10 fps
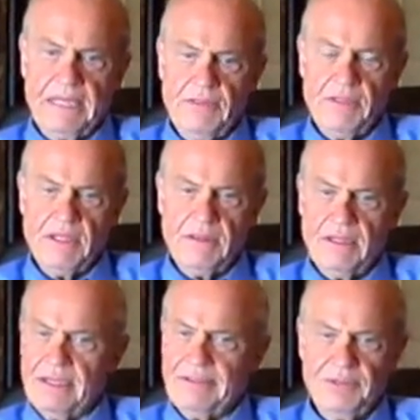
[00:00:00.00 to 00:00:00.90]
I think
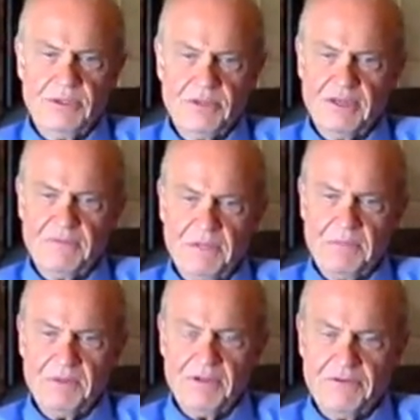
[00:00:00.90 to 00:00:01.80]
we don't give
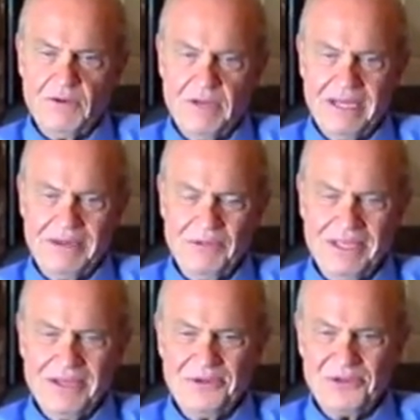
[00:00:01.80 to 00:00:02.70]
people enough credit.
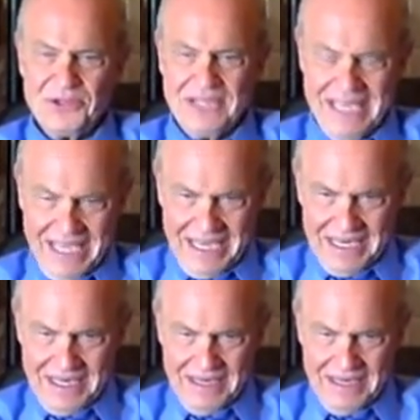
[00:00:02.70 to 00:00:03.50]
We understand